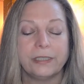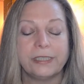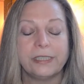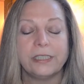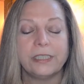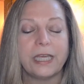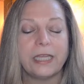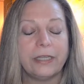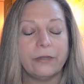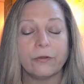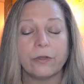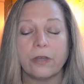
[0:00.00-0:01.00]
listen to that
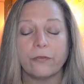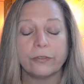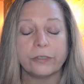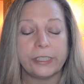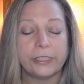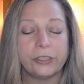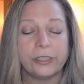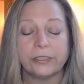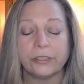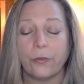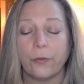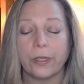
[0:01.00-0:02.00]
inner conversation
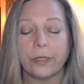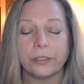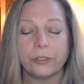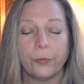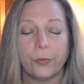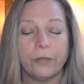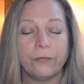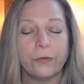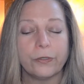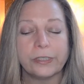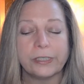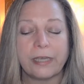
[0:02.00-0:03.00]
that's going on
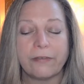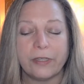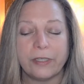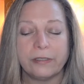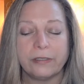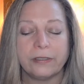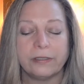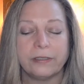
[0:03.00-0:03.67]
24/7.